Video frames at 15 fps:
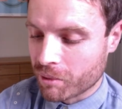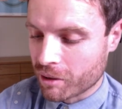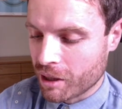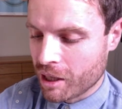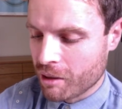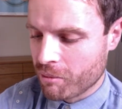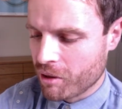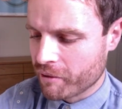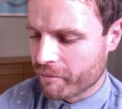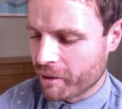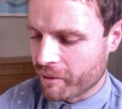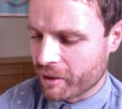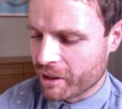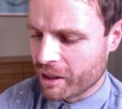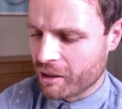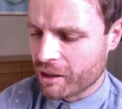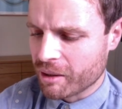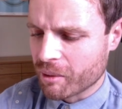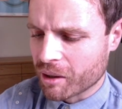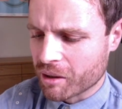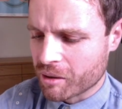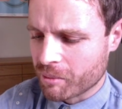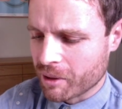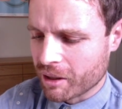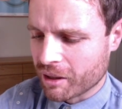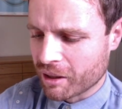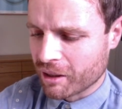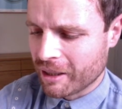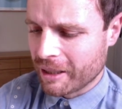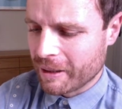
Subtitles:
But apart from maybe the early ones, I mean the